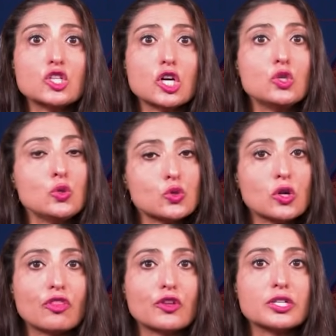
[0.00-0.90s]
a neutral
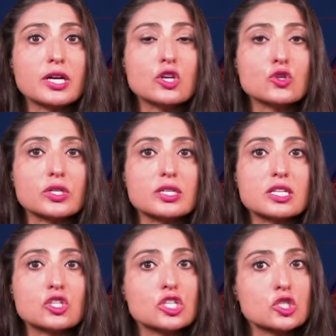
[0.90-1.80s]
third country,
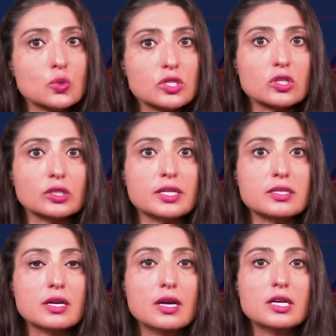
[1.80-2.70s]
such as Switzerland,
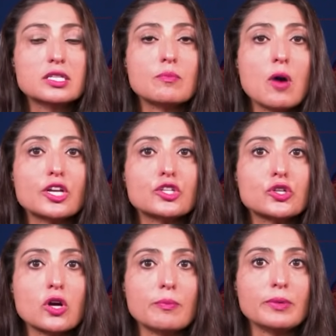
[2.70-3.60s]
to monitor
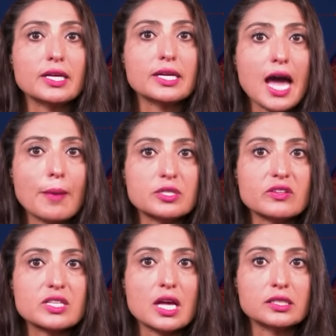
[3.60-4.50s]
Armenian
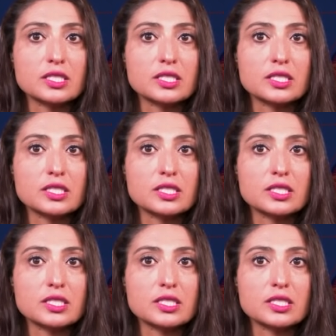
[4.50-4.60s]
captives held in